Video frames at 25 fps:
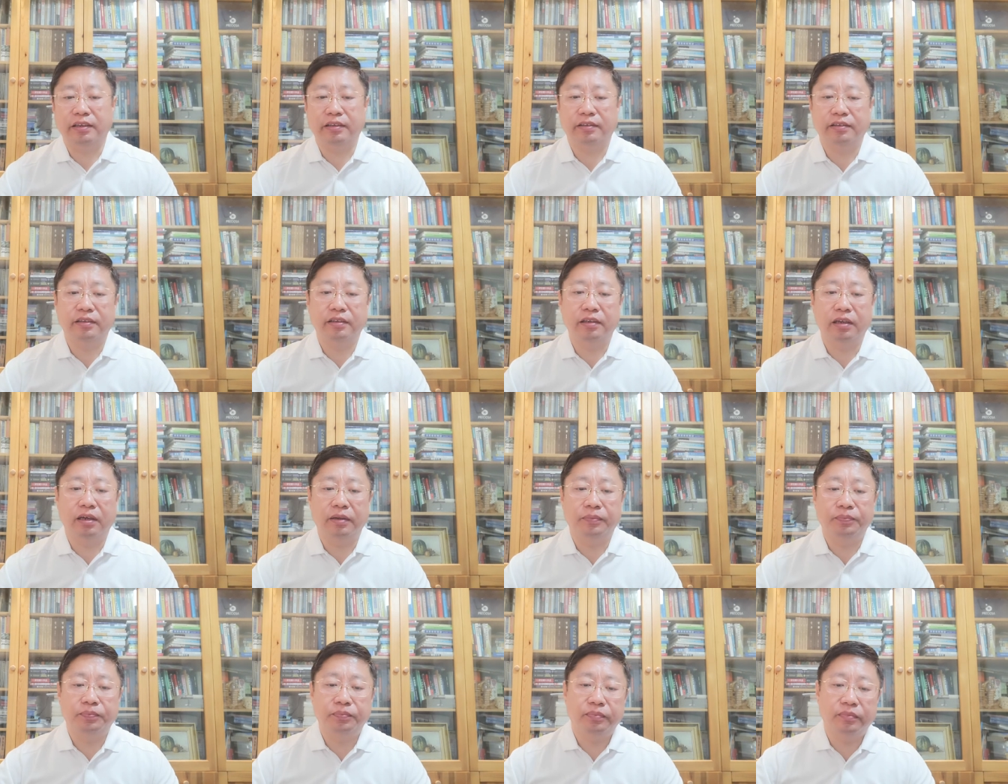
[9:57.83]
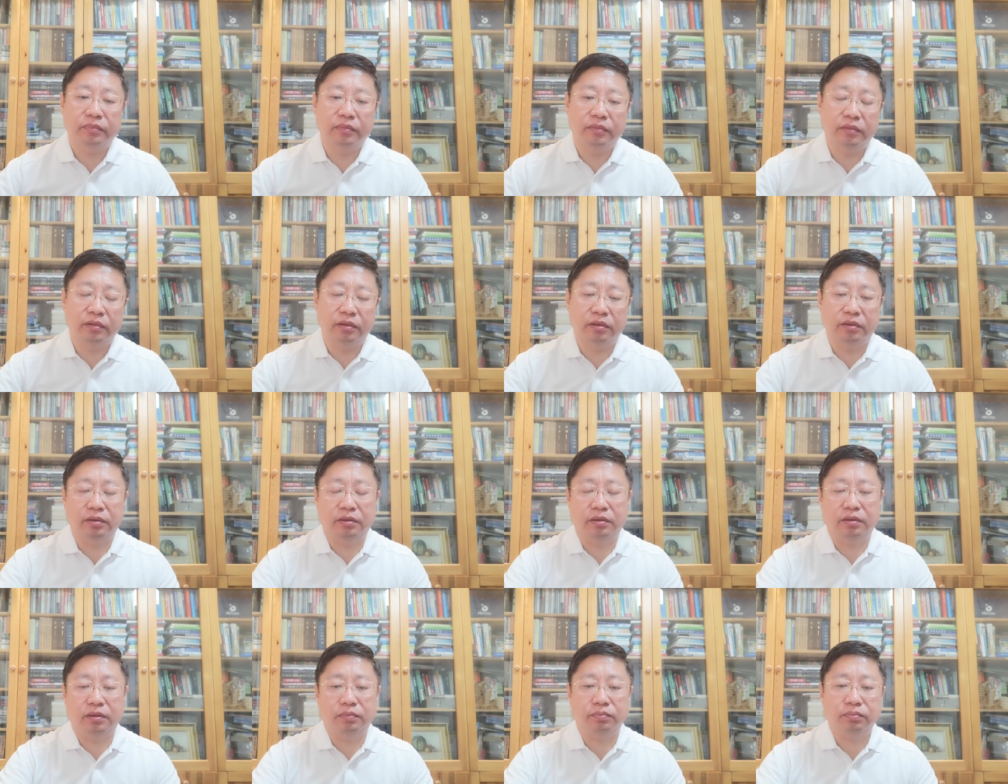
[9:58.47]
the
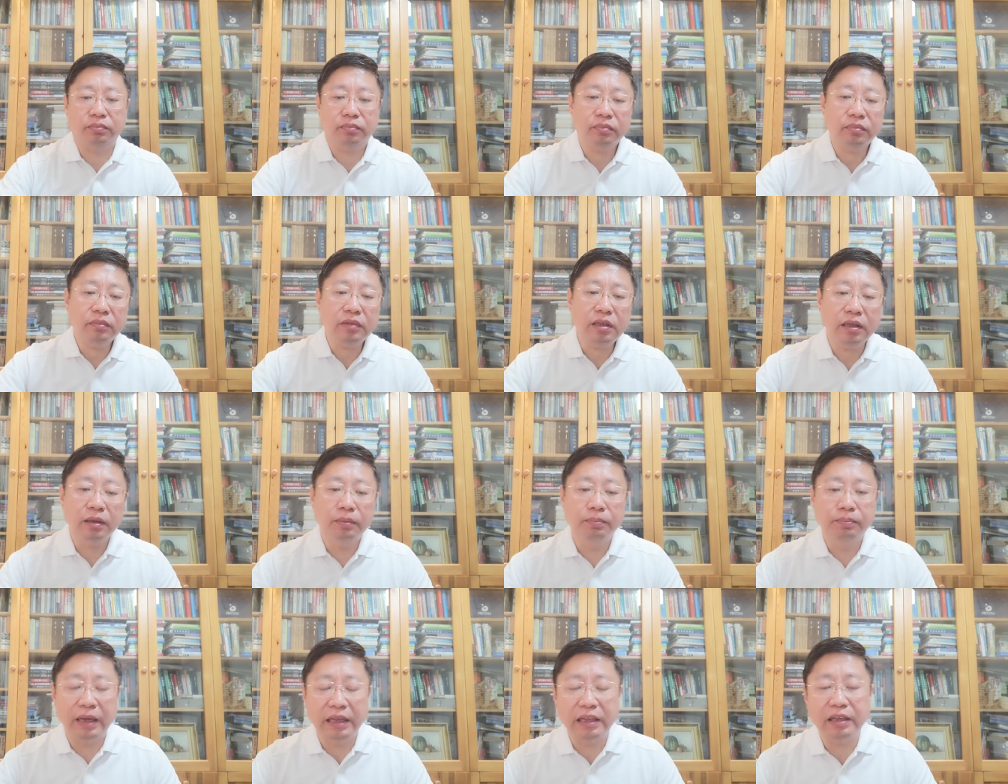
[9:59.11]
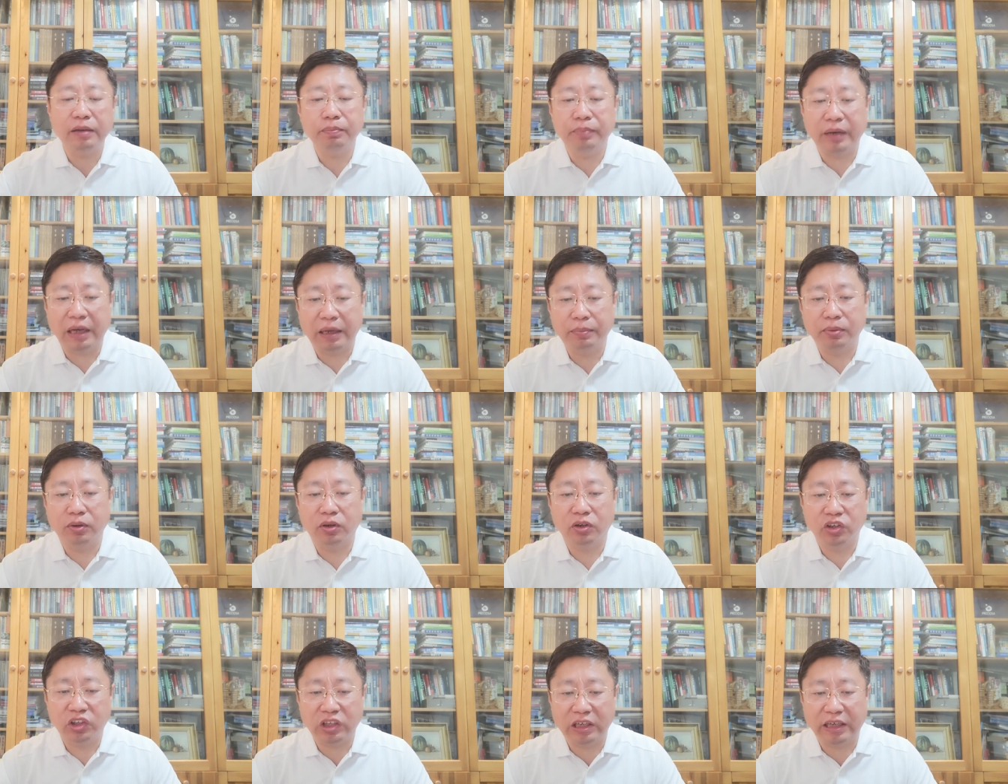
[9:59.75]
many
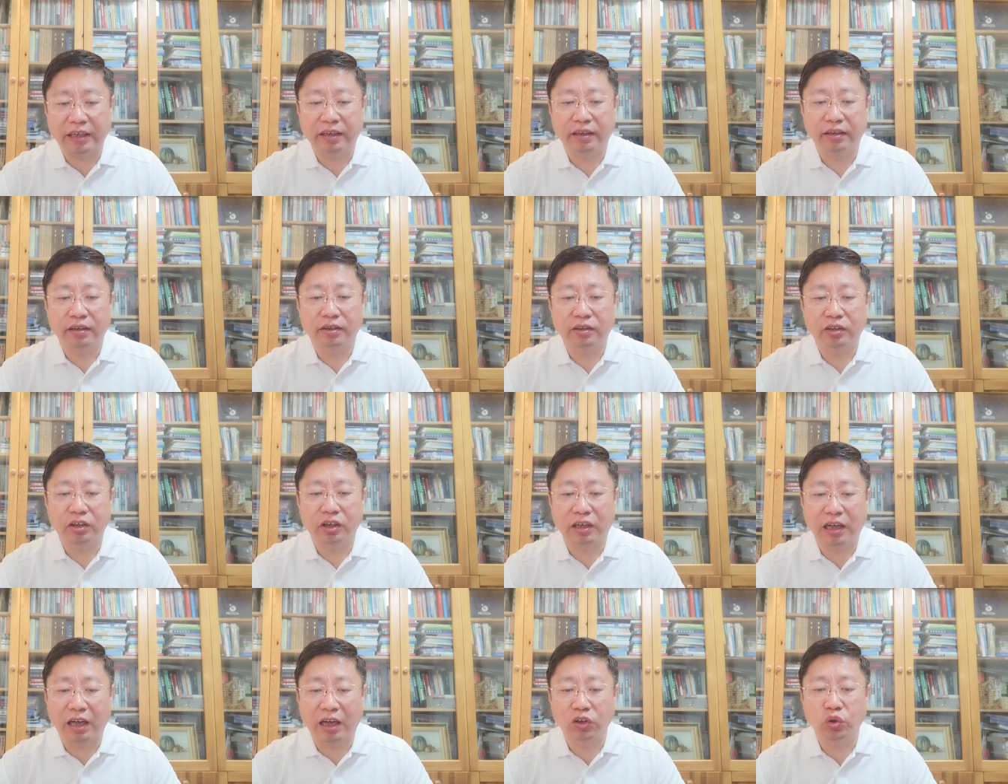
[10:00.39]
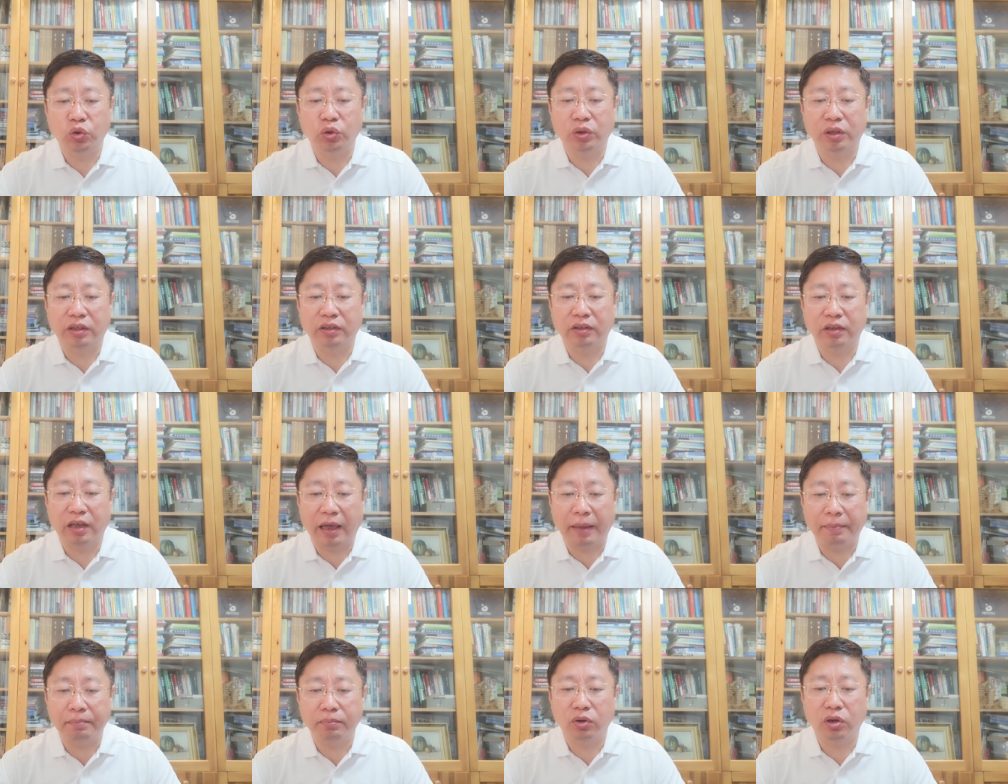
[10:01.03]
people think the country
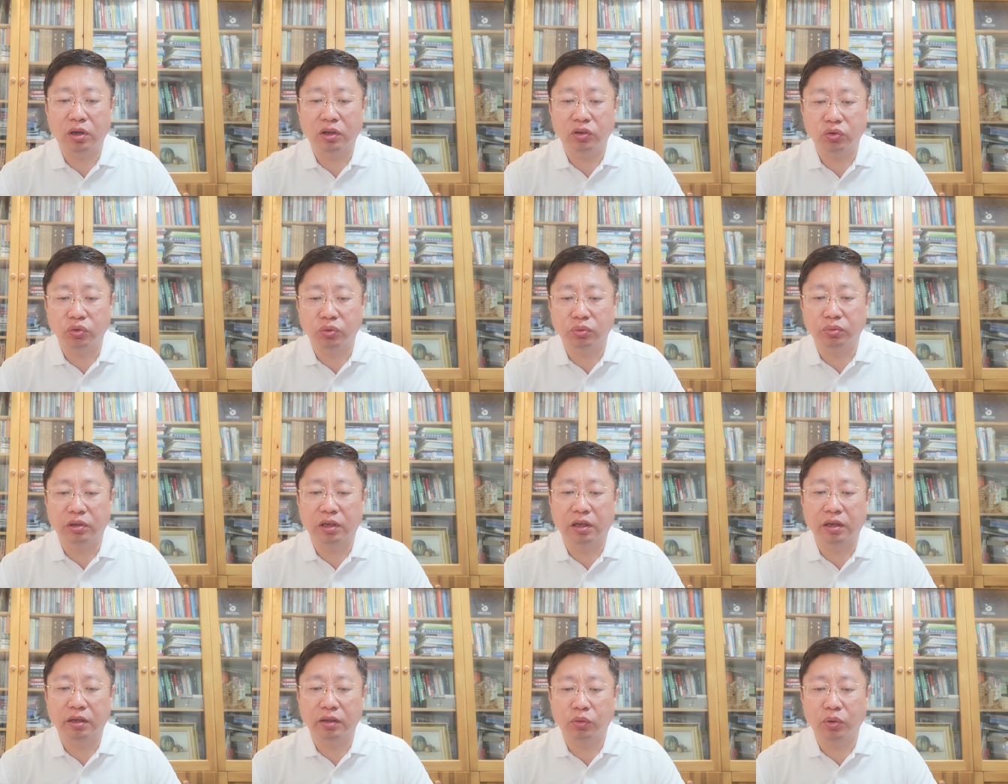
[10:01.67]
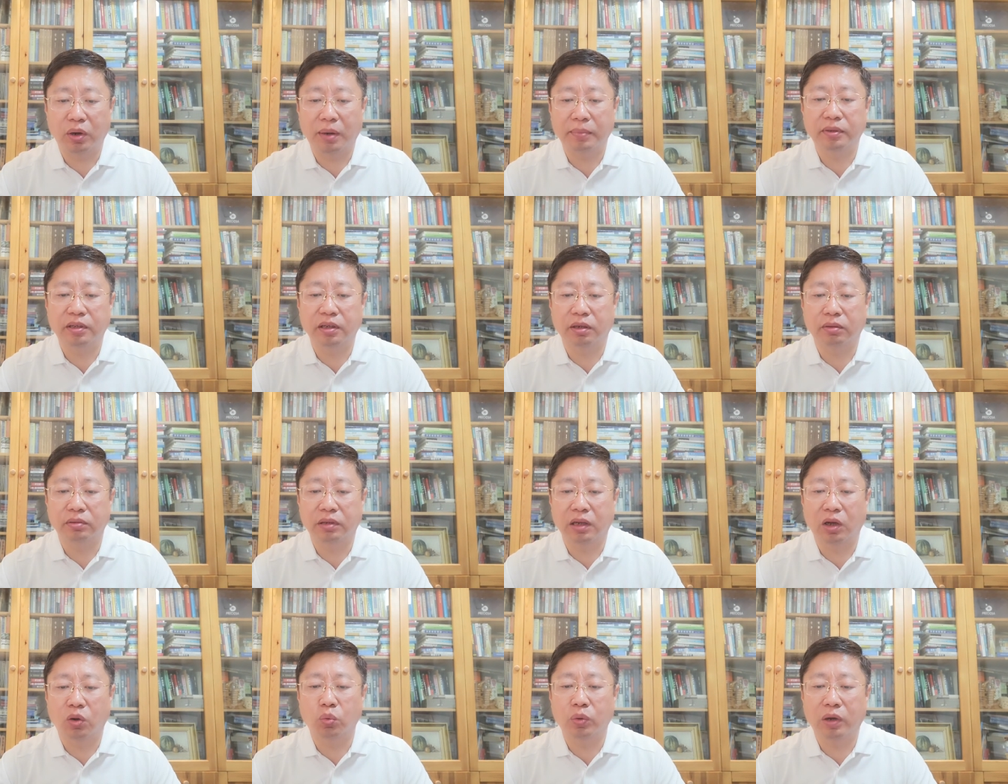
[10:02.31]
embrace to the crypto
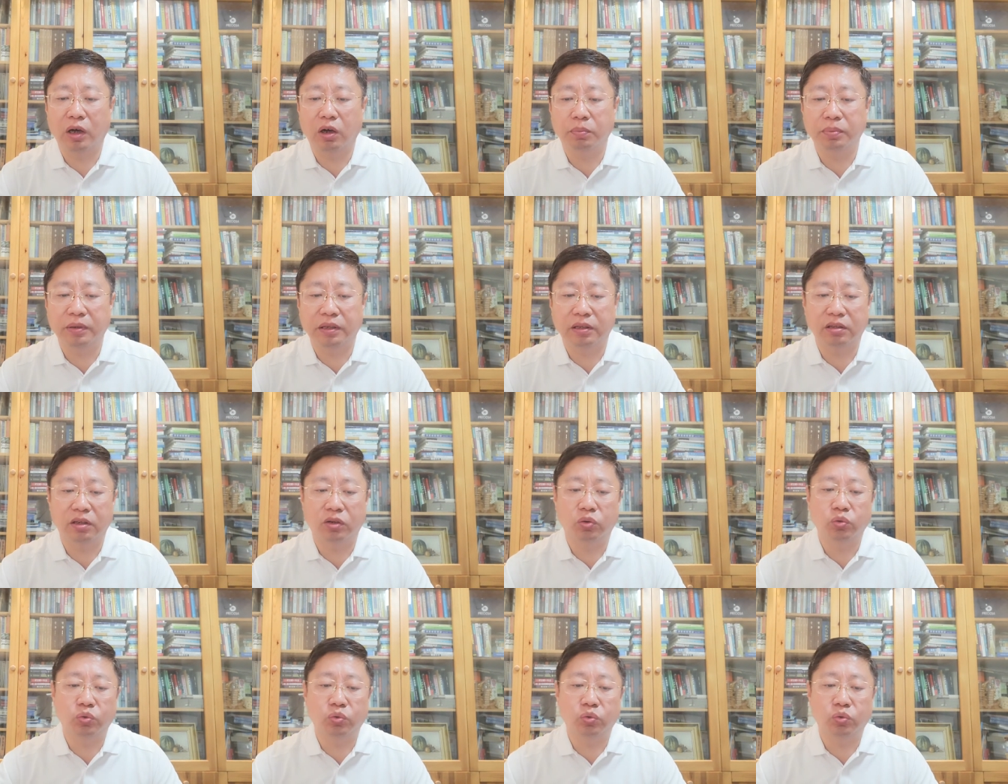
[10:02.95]
now will be the